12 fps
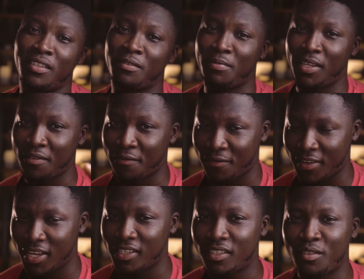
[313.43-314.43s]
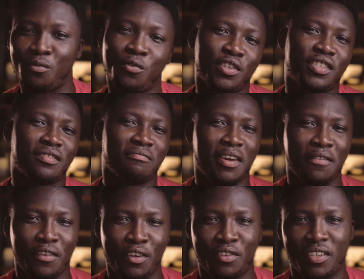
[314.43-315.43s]
as be the first to watch my
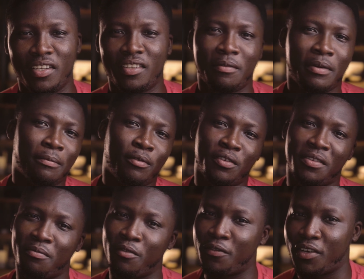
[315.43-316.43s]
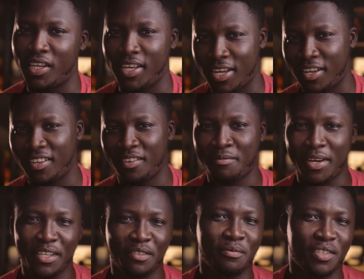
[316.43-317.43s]
videos anytime I upload them over here on
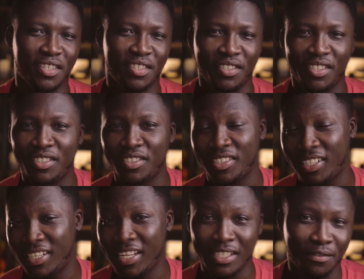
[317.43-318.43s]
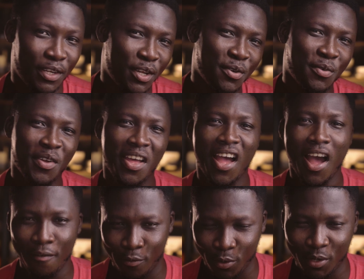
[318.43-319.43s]
my YouTube channel. Until the next video,
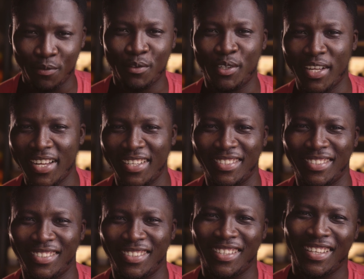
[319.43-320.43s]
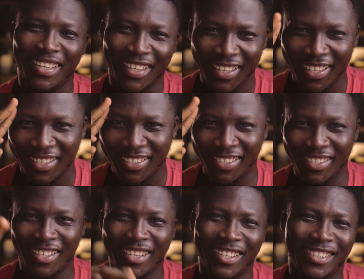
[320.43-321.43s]
have a wonderful day.
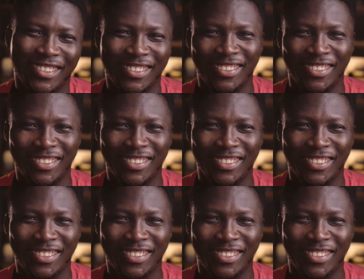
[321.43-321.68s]
See ya.